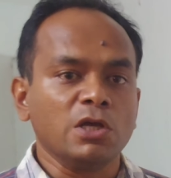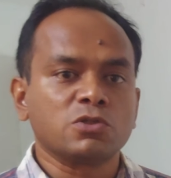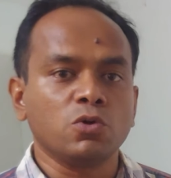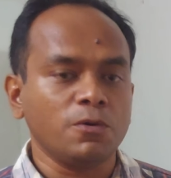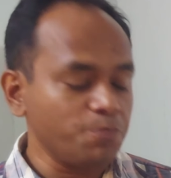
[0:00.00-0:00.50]

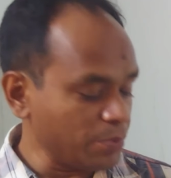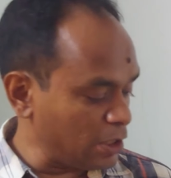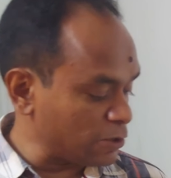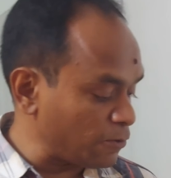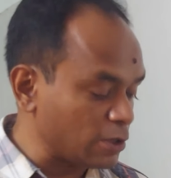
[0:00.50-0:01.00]
So
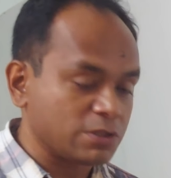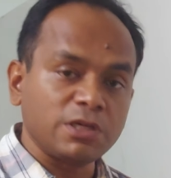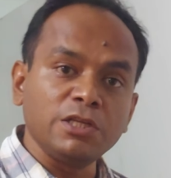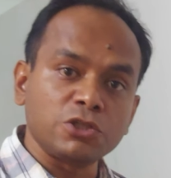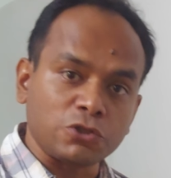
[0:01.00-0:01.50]
this was
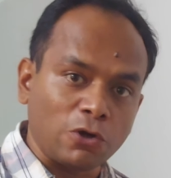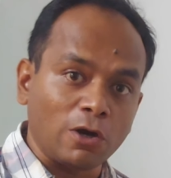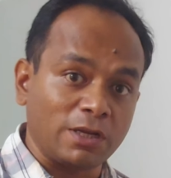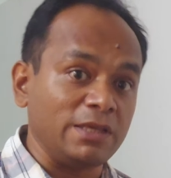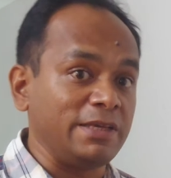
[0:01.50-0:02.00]
in
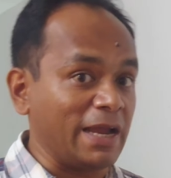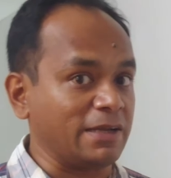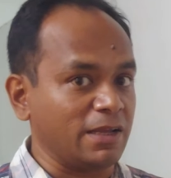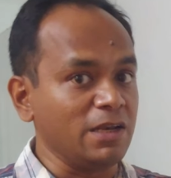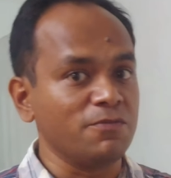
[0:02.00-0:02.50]
short
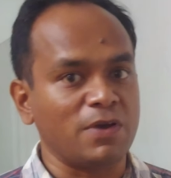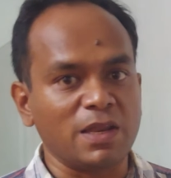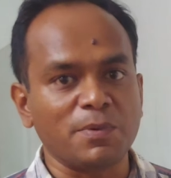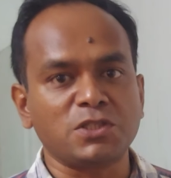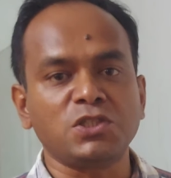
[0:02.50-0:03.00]
yet in
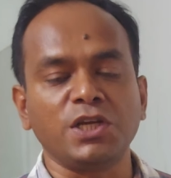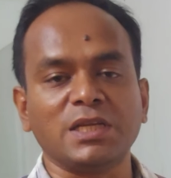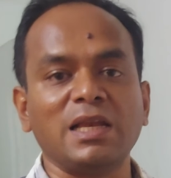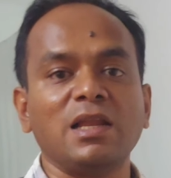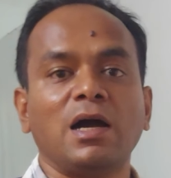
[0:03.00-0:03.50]
very much
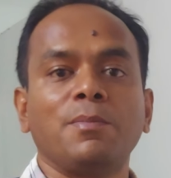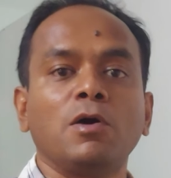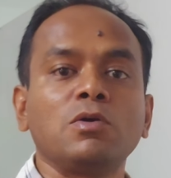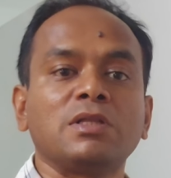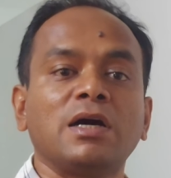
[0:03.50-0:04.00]
detail
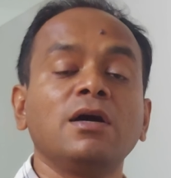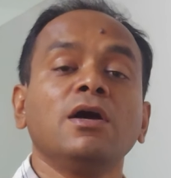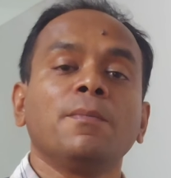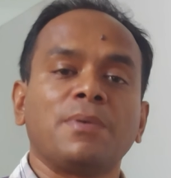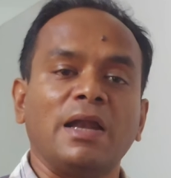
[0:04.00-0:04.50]
about the
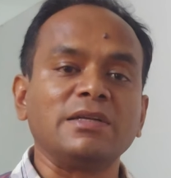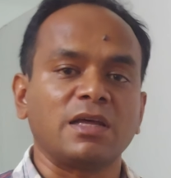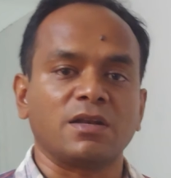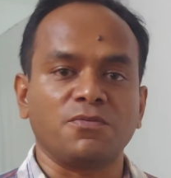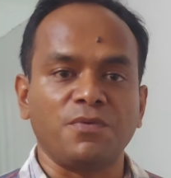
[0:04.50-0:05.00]

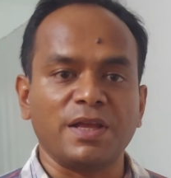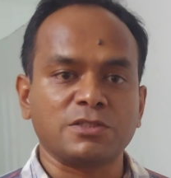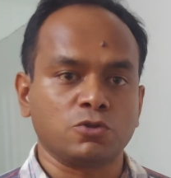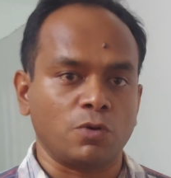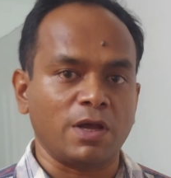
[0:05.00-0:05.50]
plantar
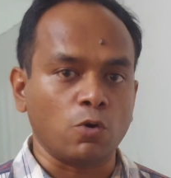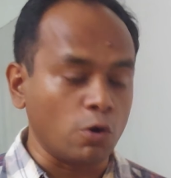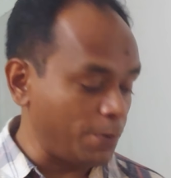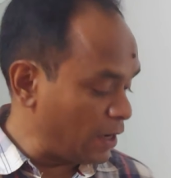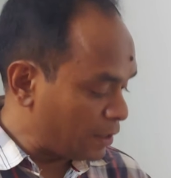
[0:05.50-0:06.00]
reflex. So I
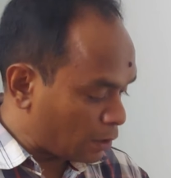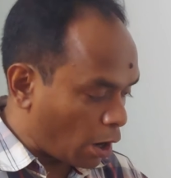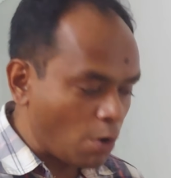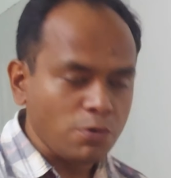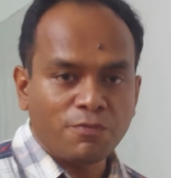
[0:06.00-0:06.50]
hope
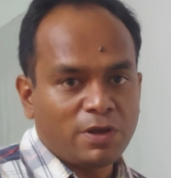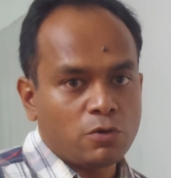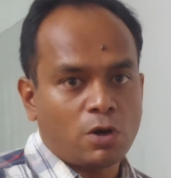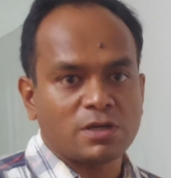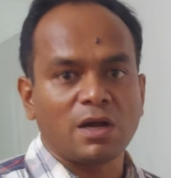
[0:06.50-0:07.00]
now you will
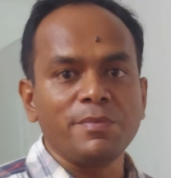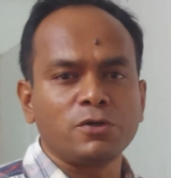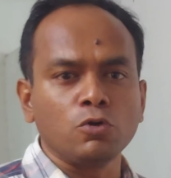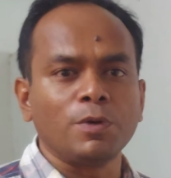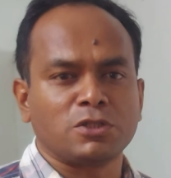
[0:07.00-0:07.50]
not
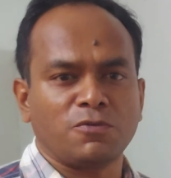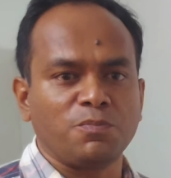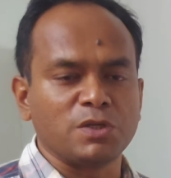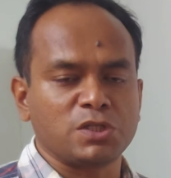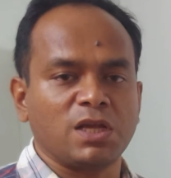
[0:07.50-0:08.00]
commit too much
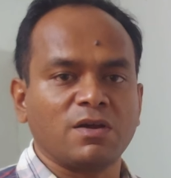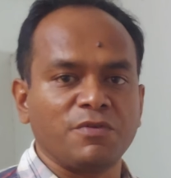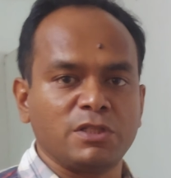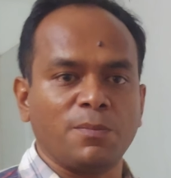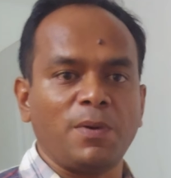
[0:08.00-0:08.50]
of mistake
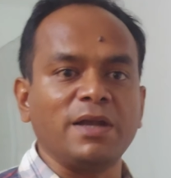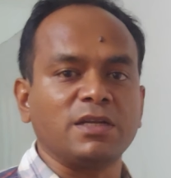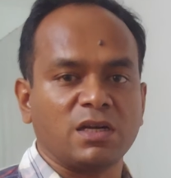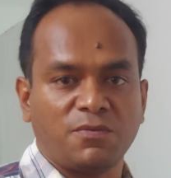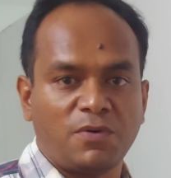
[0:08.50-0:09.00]
with the
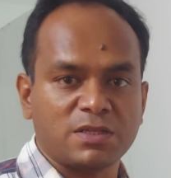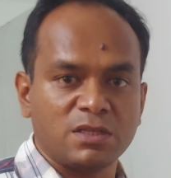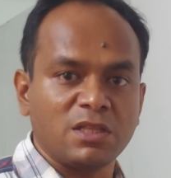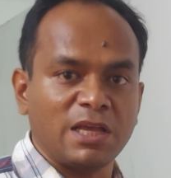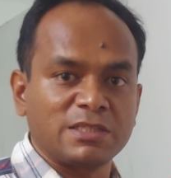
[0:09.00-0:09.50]
plantar reflex
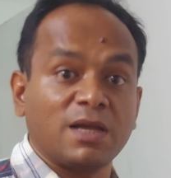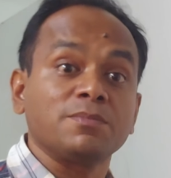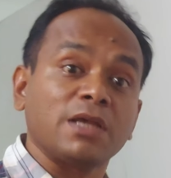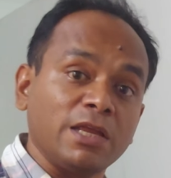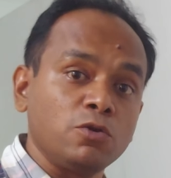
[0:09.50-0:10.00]
in the
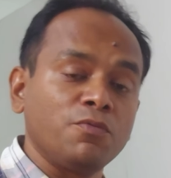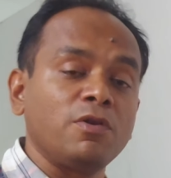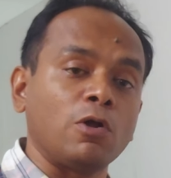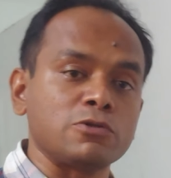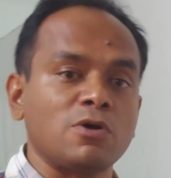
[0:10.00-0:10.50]
exams, and you
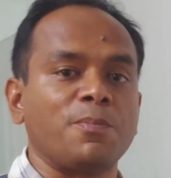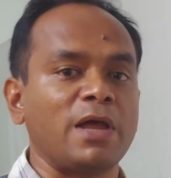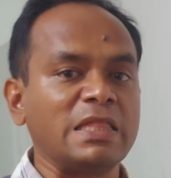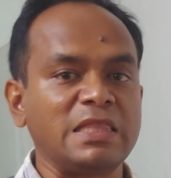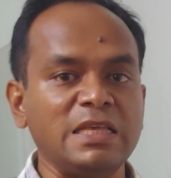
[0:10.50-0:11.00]
will also
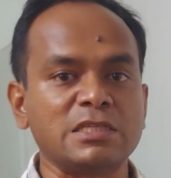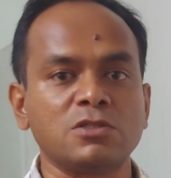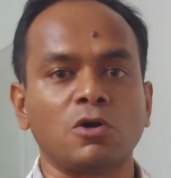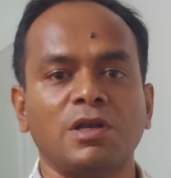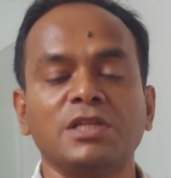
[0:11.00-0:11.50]
apply these
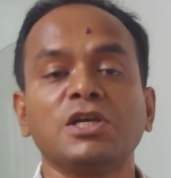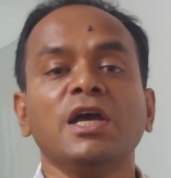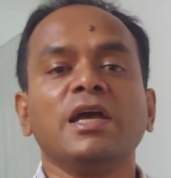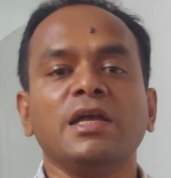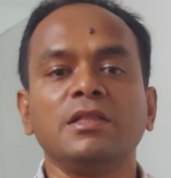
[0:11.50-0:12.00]
knowledge
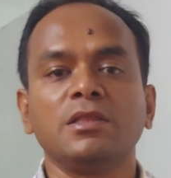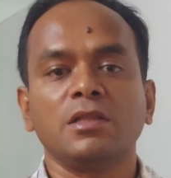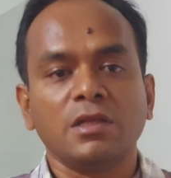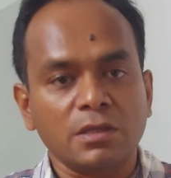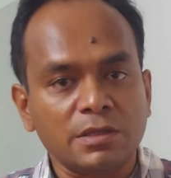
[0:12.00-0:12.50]

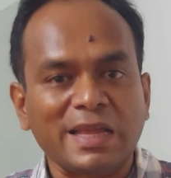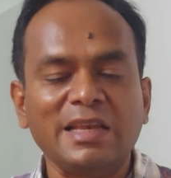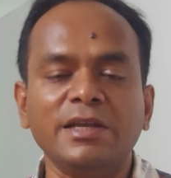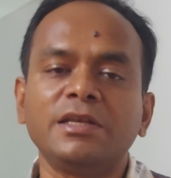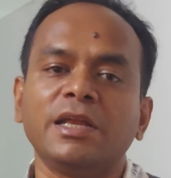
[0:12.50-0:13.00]
in
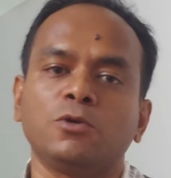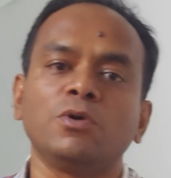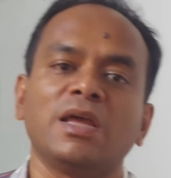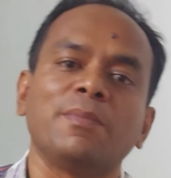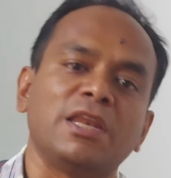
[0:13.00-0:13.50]
daily
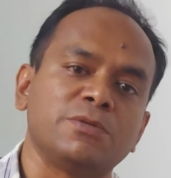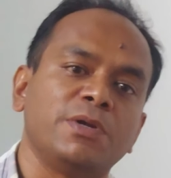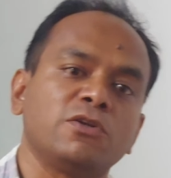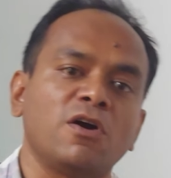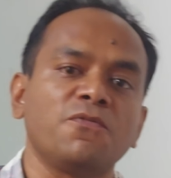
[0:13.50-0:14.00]
day-to-day
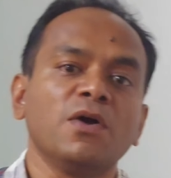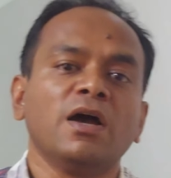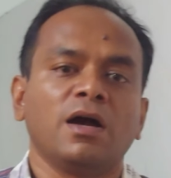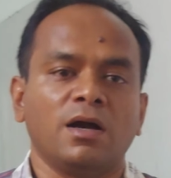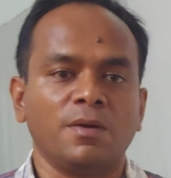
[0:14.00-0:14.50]
management of
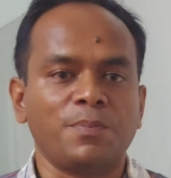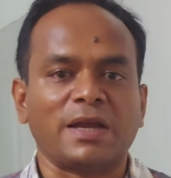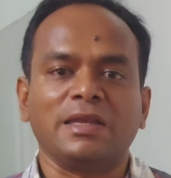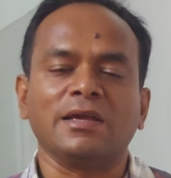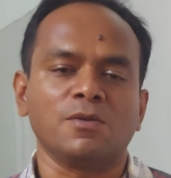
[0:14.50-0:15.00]

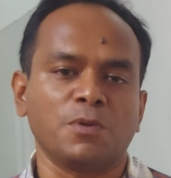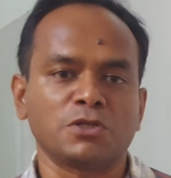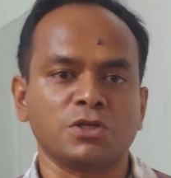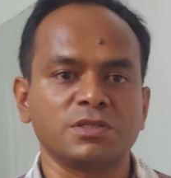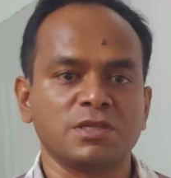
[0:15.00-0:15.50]
practical
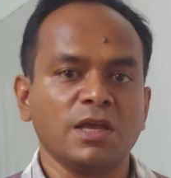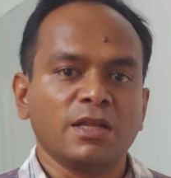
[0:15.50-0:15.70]
patients.